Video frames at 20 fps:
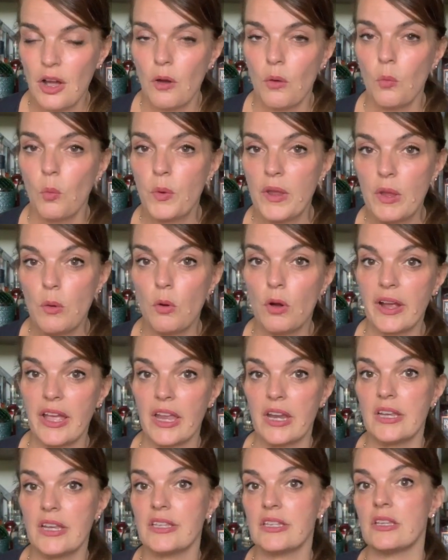We will
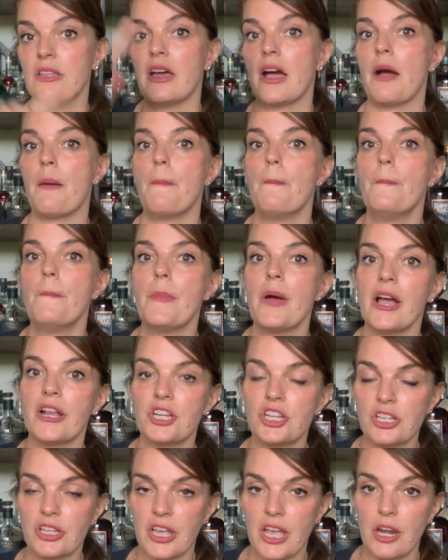get into that
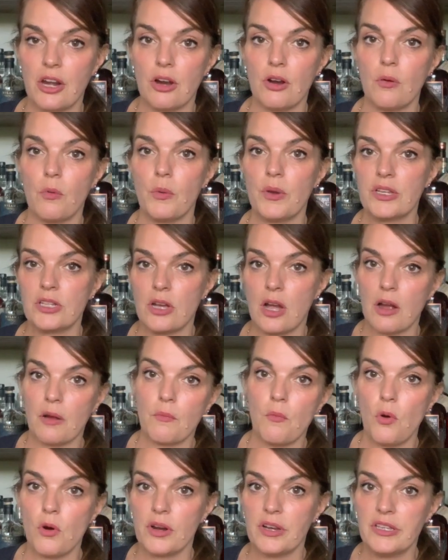much later when we talk
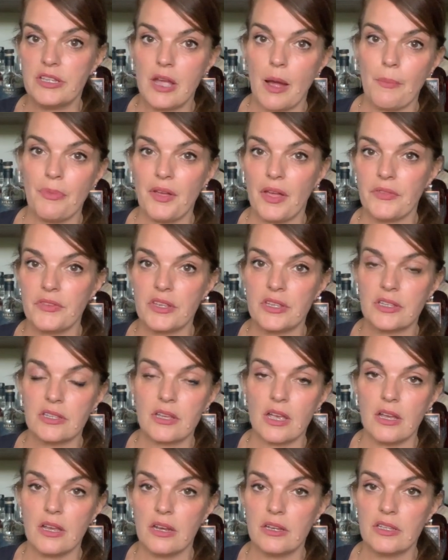more in depth on this
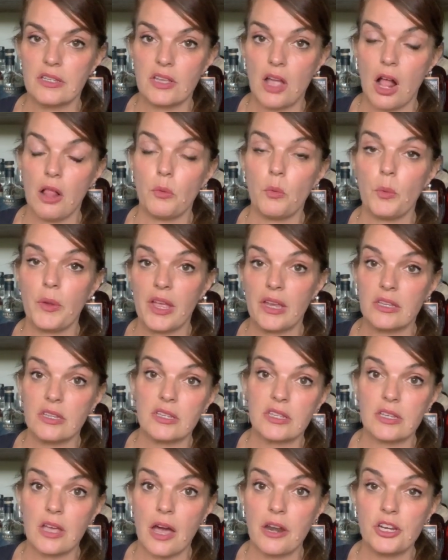in Scotland when we get to
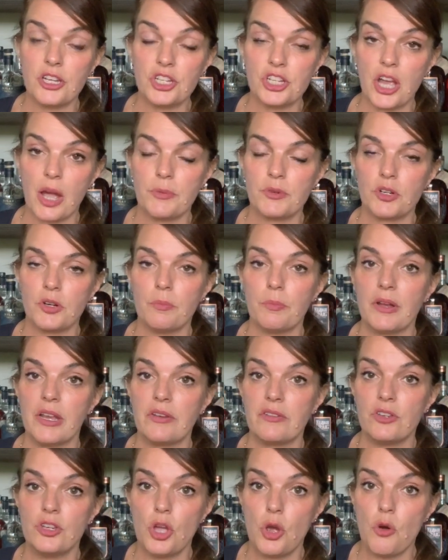the Scottish chapter. But
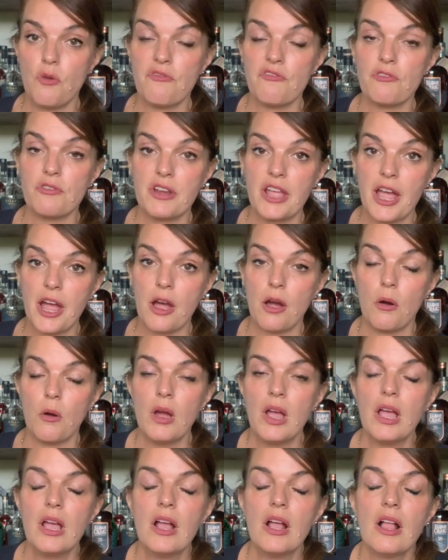know for now
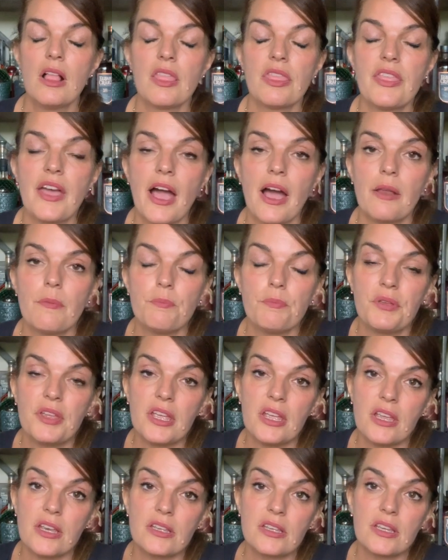that
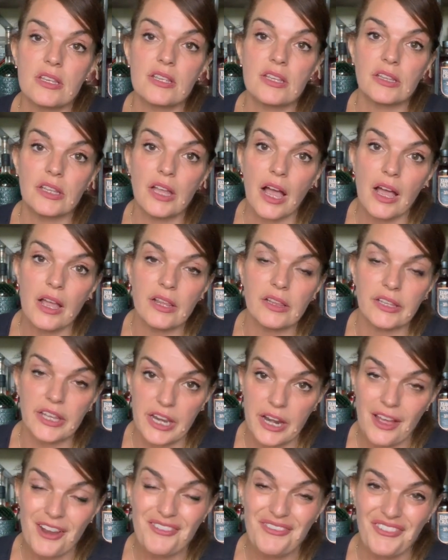peat is
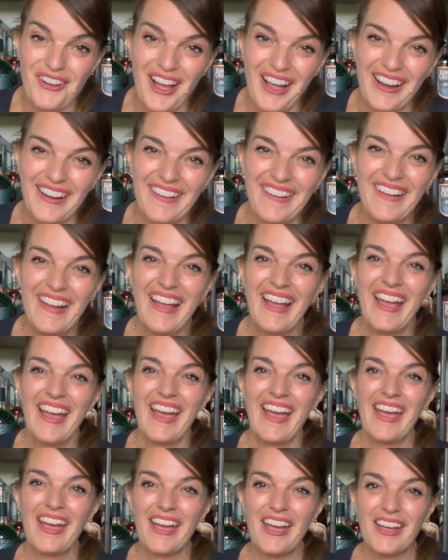lit on fire,
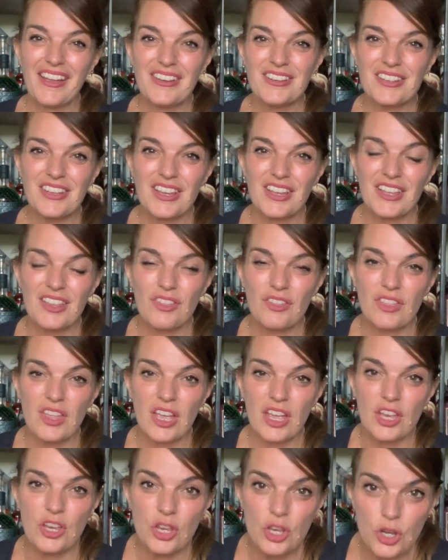and
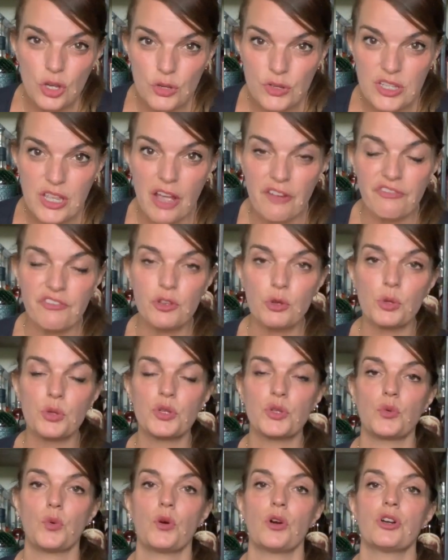they use that fuel
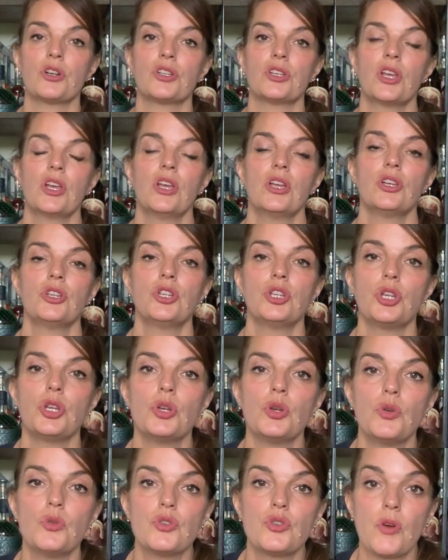source
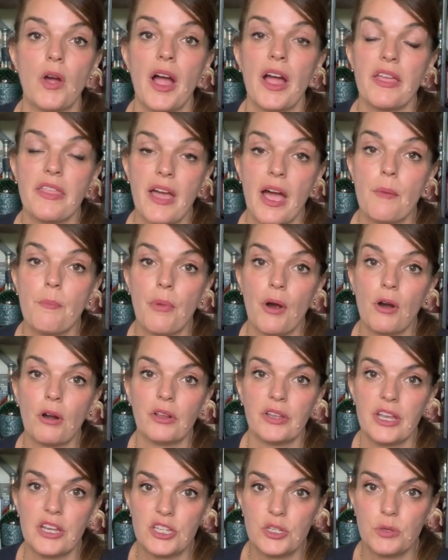to dry that
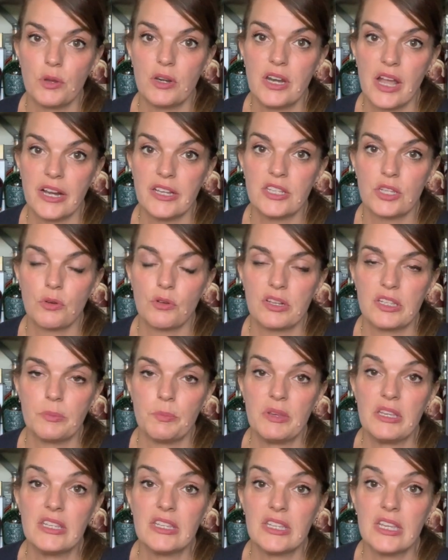barley into a nice
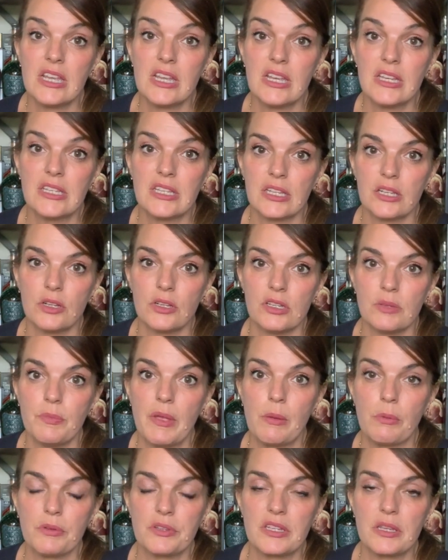crispy seed to be
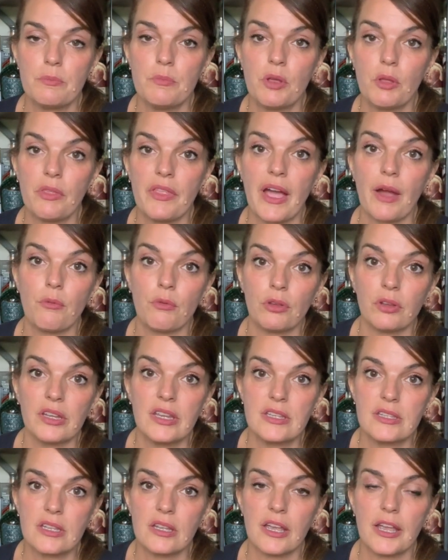able to mill that real
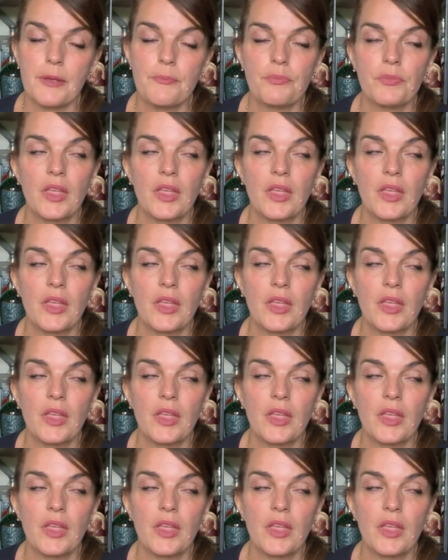easily.